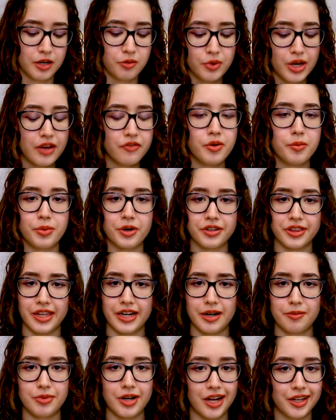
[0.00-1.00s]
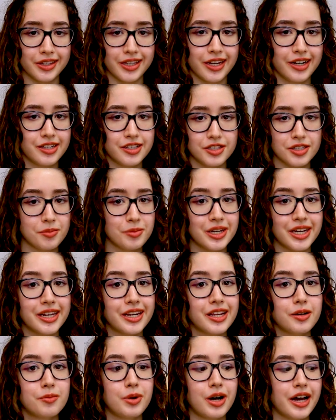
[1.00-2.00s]
Then we have a book that I'm not that
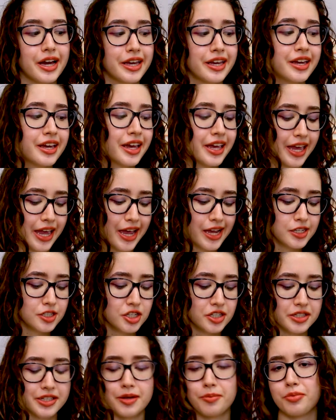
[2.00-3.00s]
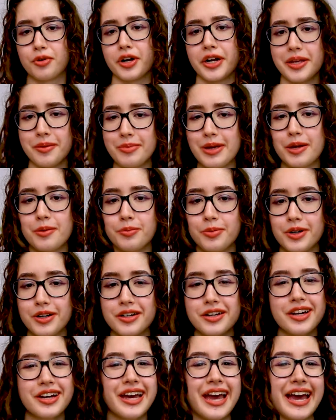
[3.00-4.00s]
intimidated by. It's just a pretty big
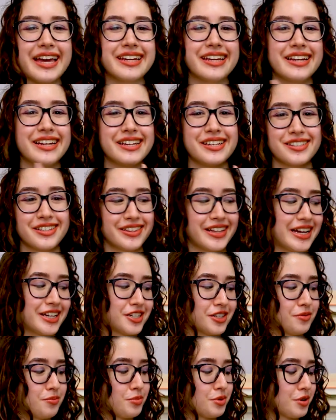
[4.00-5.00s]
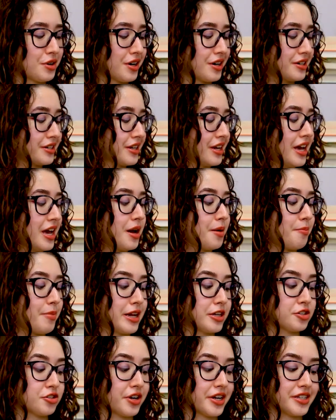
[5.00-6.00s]
book, and it is Legendborn
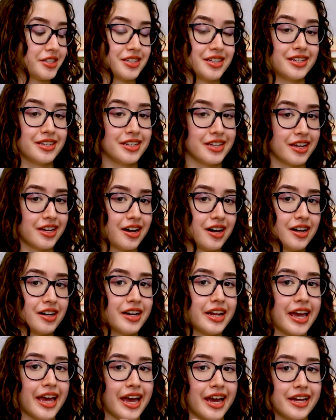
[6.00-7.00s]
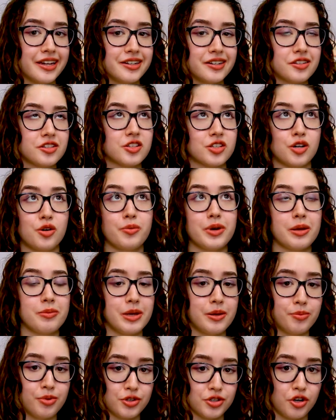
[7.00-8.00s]
by Tracy Dion, and so many
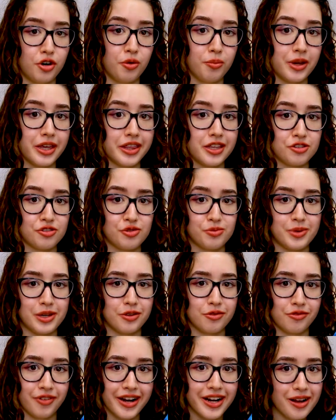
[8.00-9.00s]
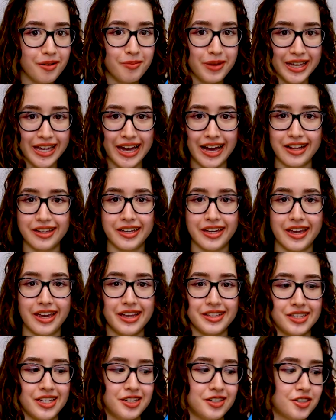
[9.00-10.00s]
people told me this would be right up my alley.
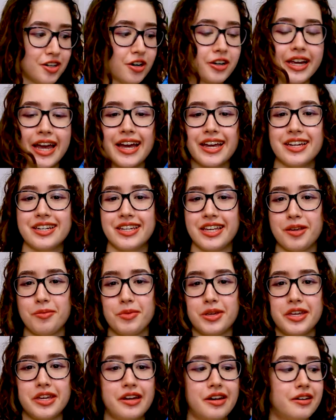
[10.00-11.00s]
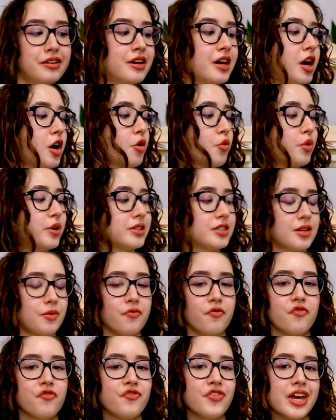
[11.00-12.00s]
It's a dark academia with
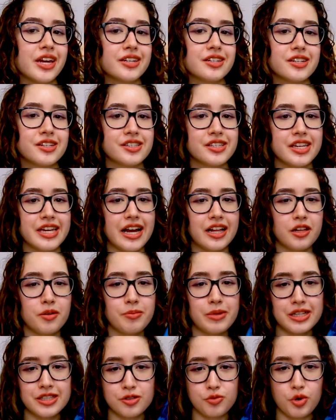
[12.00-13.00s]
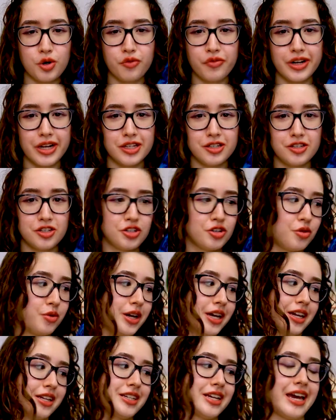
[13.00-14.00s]
some fantasy elements woven into
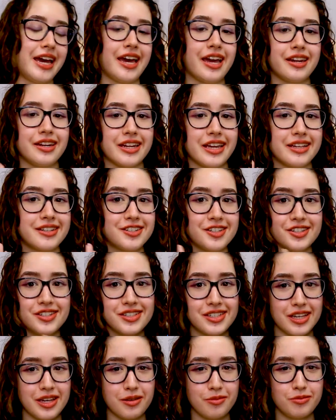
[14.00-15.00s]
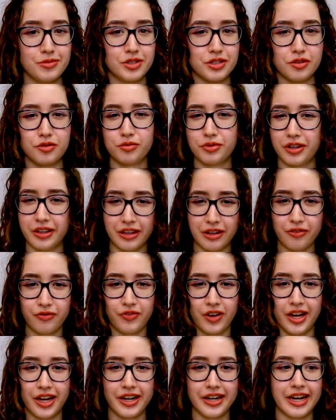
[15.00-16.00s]
it, and it just seems really
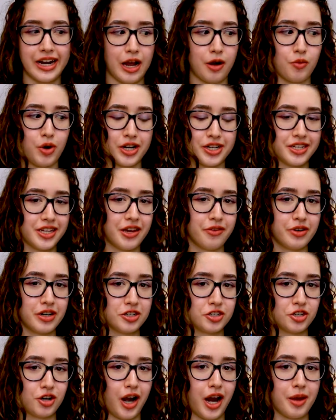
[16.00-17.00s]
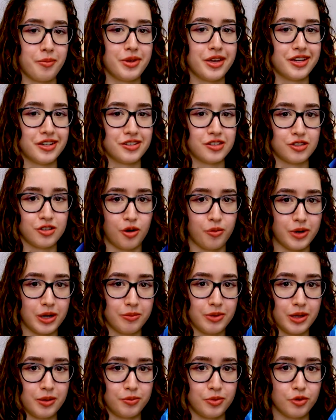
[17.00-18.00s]
fun, and I want to give it a try because so
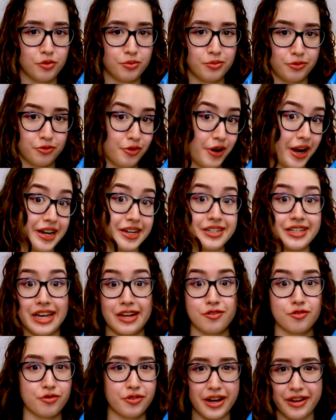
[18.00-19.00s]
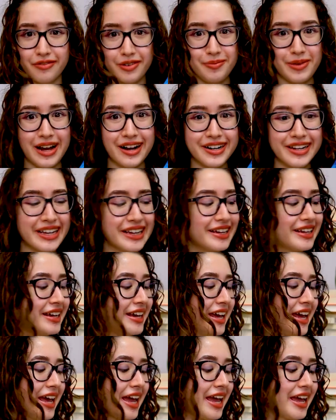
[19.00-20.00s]
many people rant and rave about it,
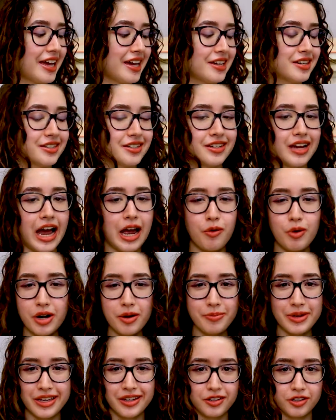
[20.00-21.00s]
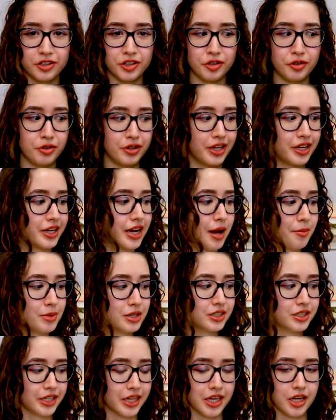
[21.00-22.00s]
and I want to be included. I'm
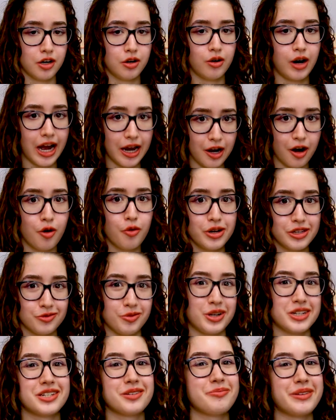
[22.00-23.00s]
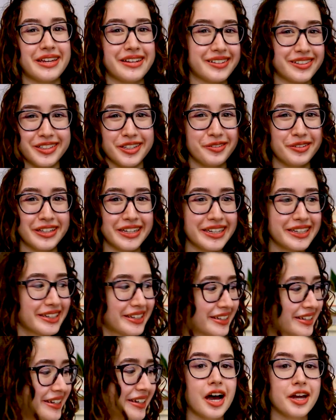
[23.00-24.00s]
a Leo. I always want to be
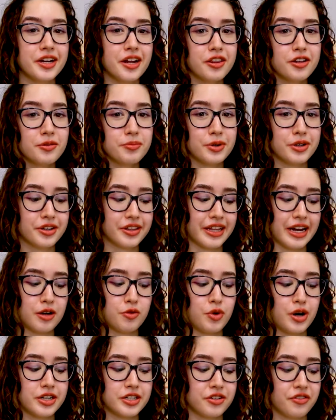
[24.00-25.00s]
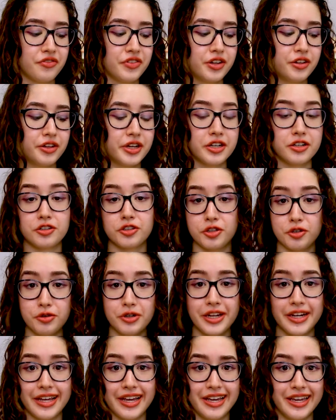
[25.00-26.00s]
included. Another book that I want to feel
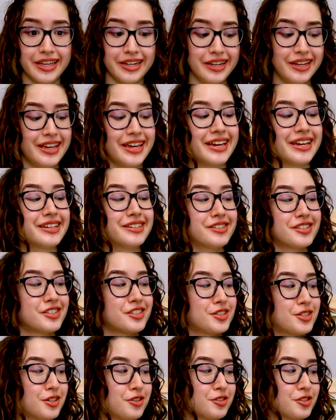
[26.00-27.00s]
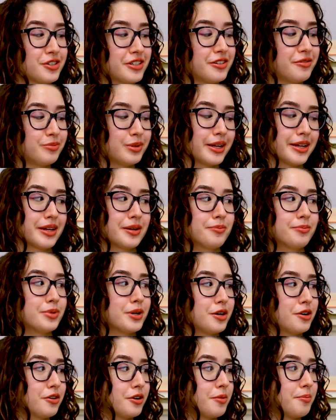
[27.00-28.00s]
included in is Children of Blood and
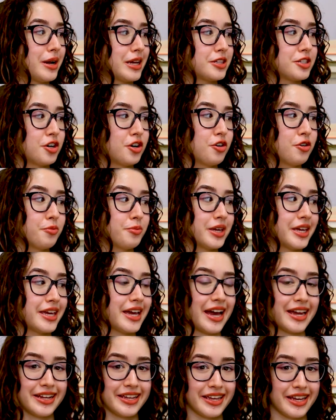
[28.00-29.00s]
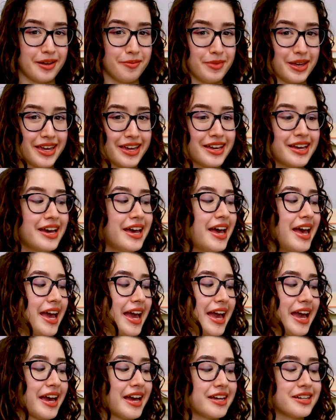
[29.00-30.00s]
Bone by Tomi Adeyemi,
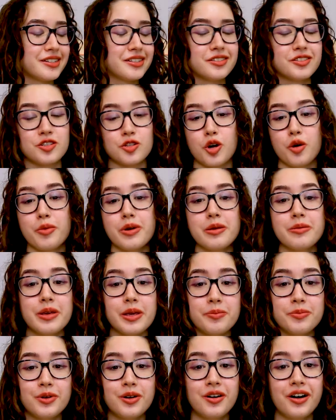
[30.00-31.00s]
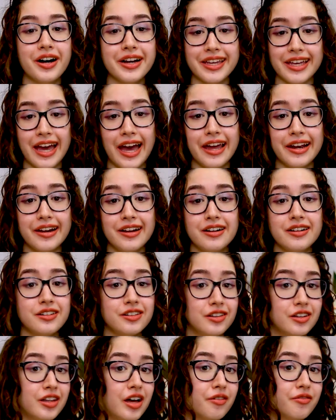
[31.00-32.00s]
and so many people again
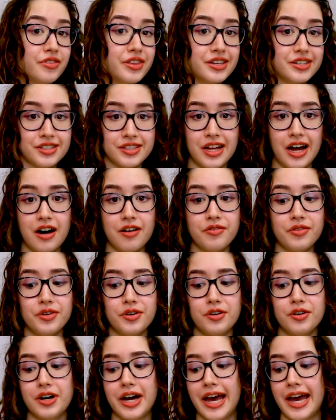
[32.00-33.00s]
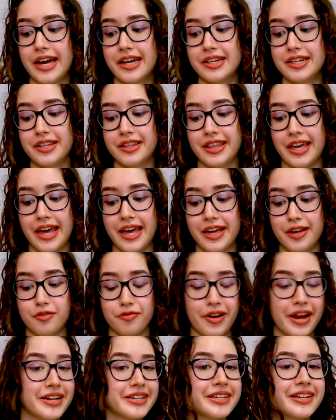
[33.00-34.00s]
love this novel and they
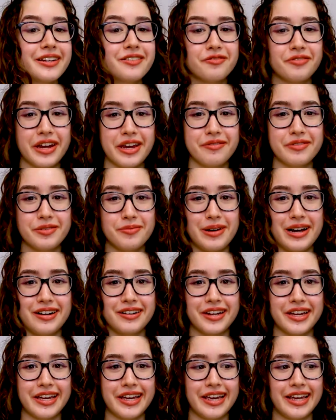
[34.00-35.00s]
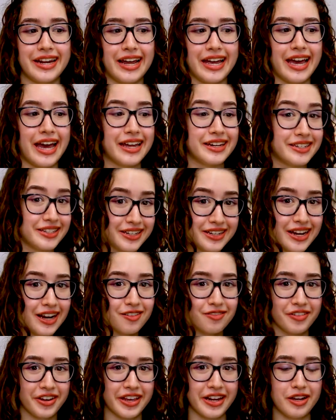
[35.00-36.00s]
ranted and raved about it, and I did
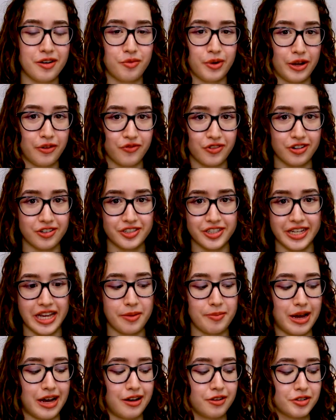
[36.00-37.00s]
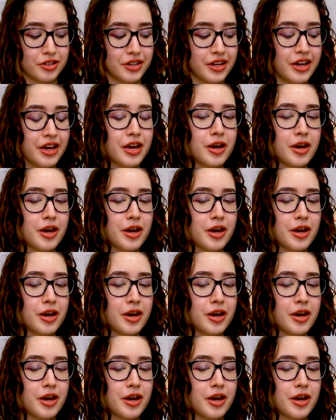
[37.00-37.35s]
not read it when it first came out,